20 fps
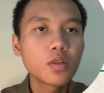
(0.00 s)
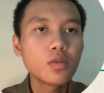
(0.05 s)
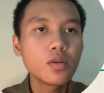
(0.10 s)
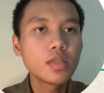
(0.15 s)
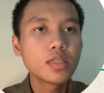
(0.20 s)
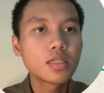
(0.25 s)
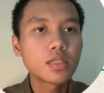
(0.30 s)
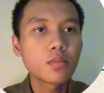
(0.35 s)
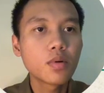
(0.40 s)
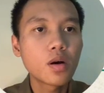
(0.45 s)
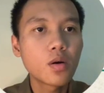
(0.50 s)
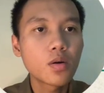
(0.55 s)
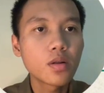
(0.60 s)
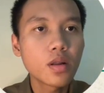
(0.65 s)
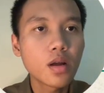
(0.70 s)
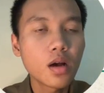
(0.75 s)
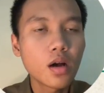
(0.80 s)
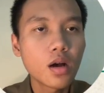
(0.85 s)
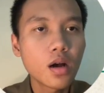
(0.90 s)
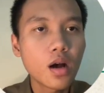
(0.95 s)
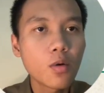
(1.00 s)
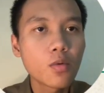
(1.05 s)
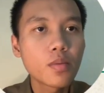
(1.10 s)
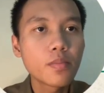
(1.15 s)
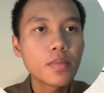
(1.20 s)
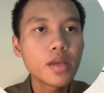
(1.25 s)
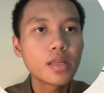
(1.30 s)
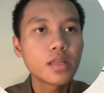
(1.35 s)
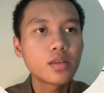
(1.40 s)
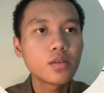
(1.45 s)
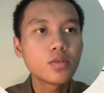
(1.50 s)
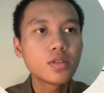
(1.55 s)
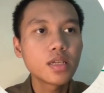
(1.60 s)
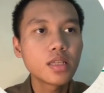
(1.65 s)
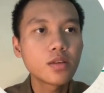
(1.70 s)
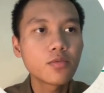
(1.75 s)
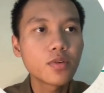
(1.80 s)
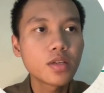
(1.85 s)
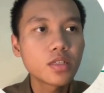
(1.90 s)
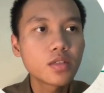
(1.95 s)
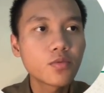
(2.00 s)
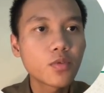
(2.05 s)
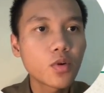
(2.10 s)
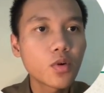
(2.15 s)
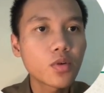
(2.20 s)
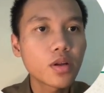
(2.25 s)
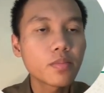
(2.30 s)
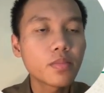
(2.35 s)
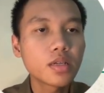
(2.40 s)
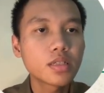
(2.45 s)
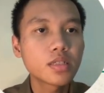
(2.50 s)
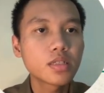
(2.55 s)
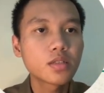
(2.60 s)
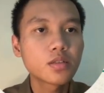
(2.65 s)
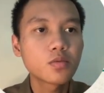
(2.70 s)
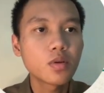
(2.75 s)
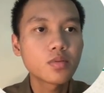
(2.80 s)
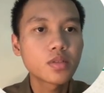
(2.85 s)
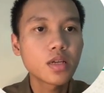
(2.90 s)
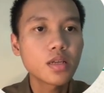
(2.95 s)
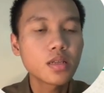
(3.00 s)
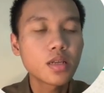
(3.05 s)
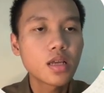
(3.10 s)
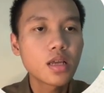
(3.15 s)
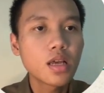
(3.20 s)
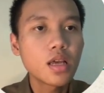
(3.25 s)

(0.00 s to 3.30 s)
2 is about our main user interface for Redbus website.